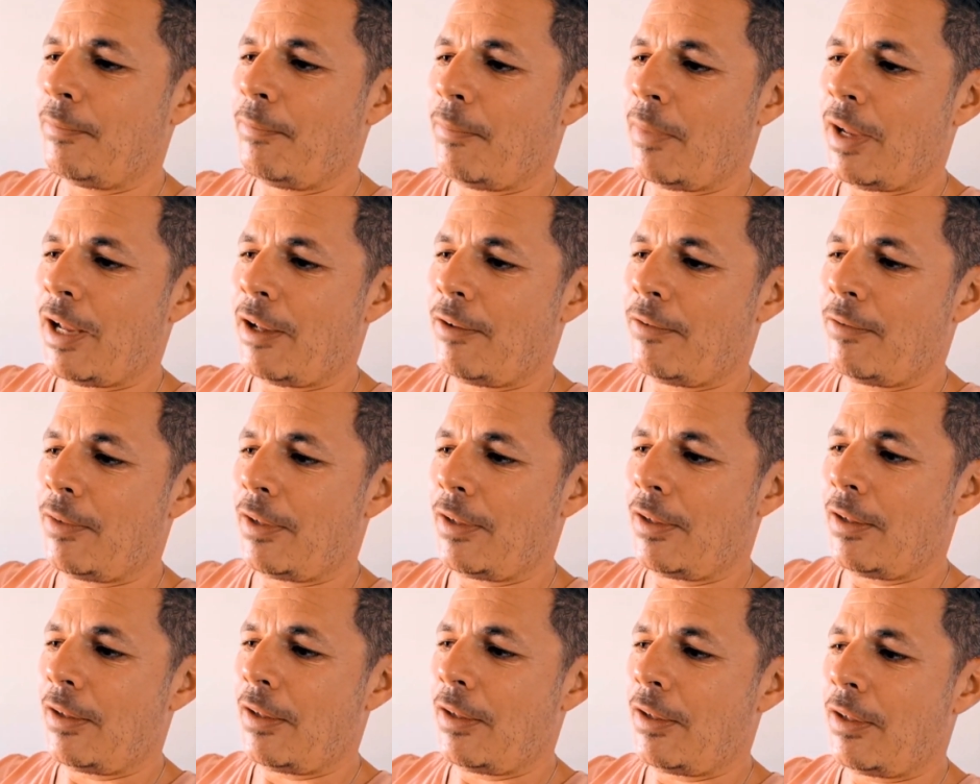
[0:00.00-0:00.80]
but
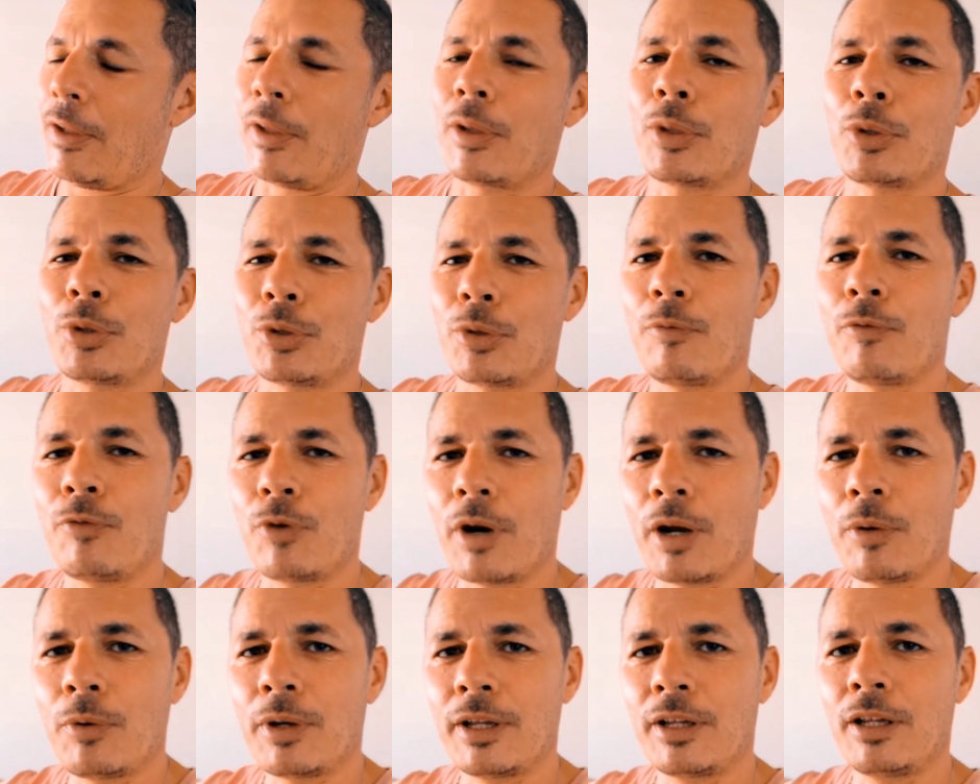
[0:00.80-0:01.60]

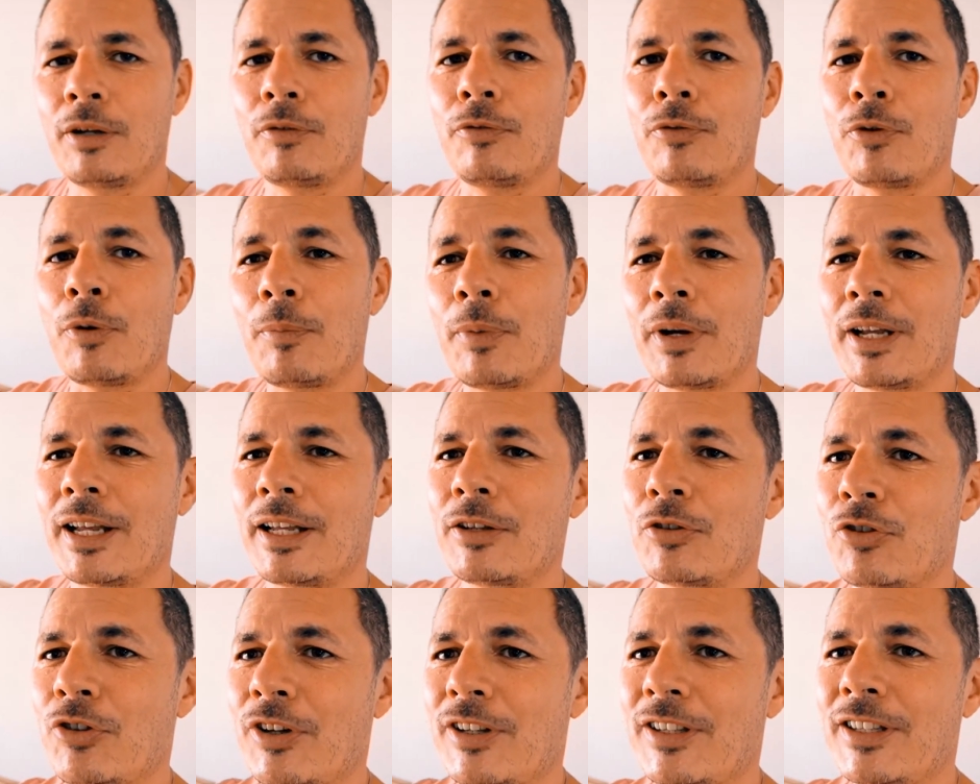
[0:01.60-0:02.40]
far enough from
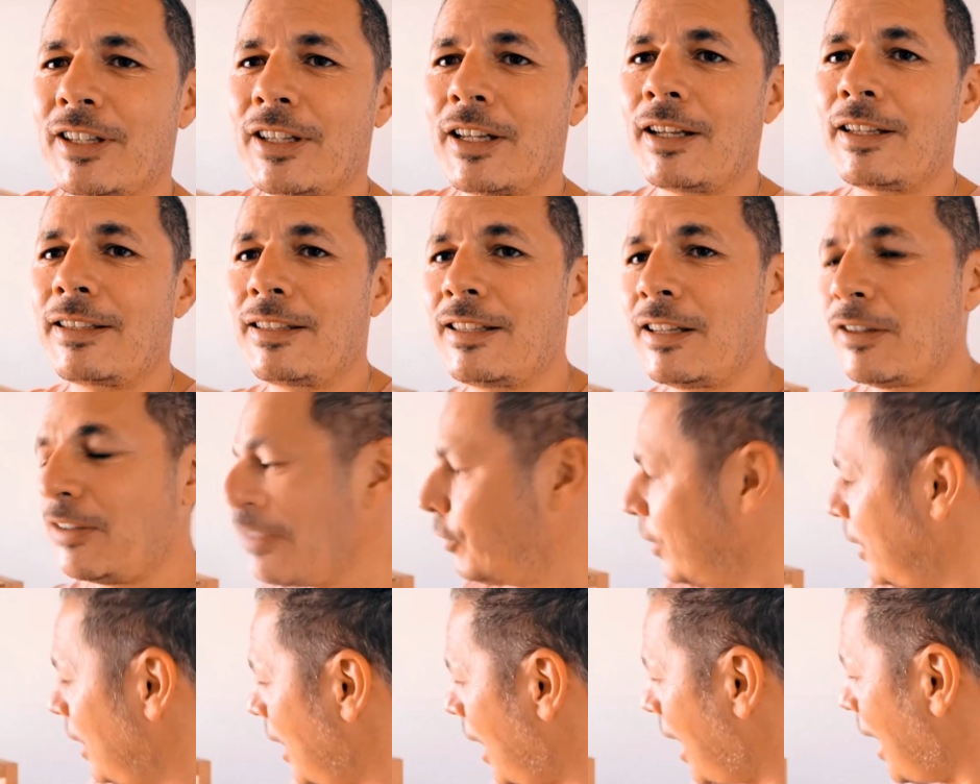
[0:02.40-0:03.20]
electricity since
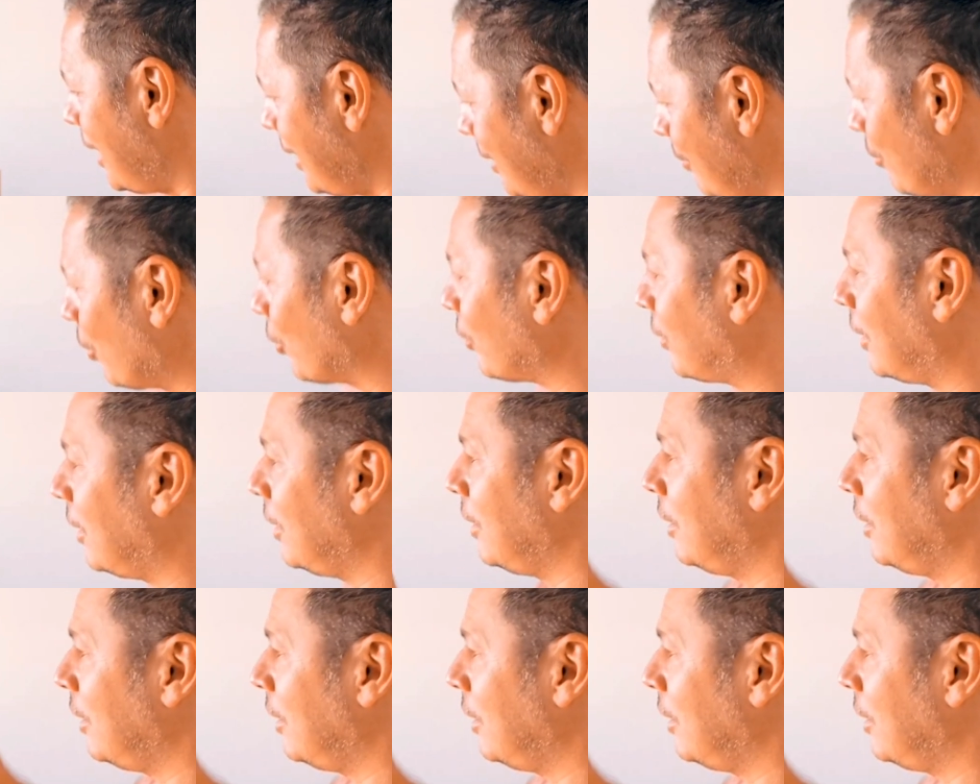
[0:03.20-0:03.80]
you can power